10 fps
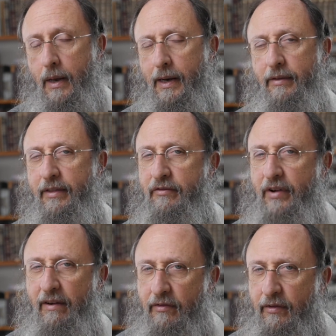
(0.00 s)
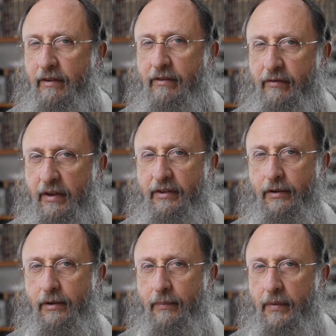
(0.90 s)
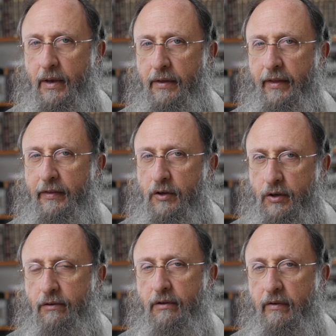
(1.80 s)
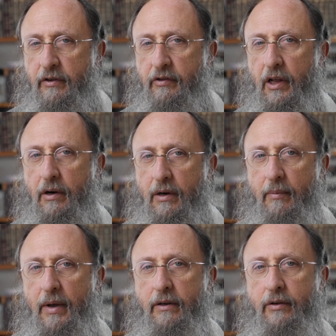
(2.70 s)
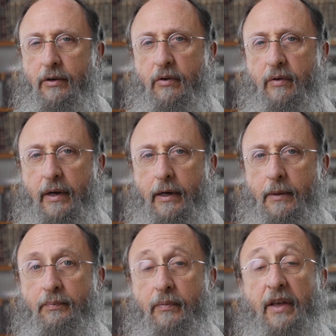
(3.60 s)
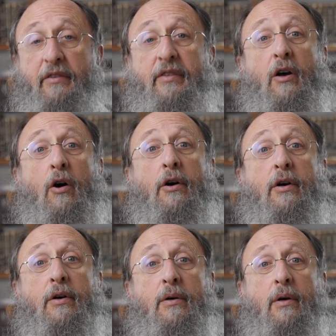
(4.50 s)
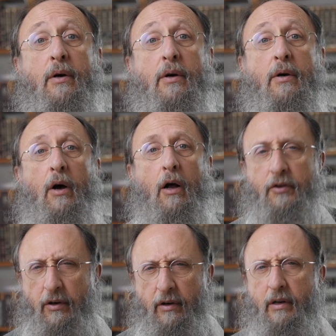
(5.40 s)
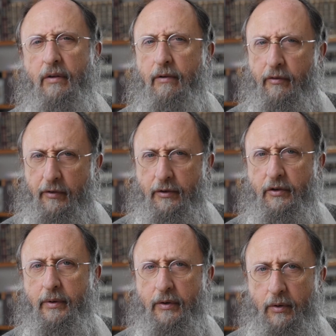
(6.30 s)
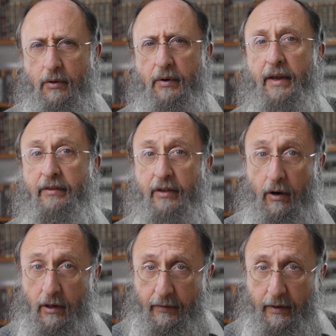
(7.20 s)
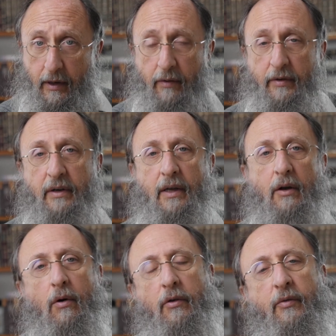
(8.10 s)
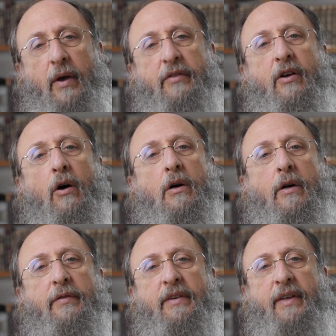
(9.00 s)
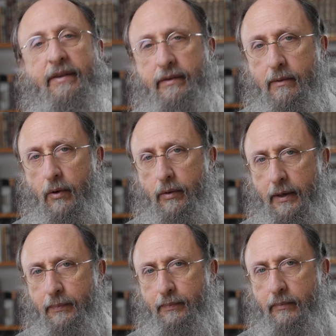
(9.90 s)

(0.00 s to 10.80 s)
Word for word: Now, the very first vessel that the children of Israel are commanded to create is the Ark, alternatively referred to in Torah as the Ark of the Covenant and also as the Ark of the Testimony.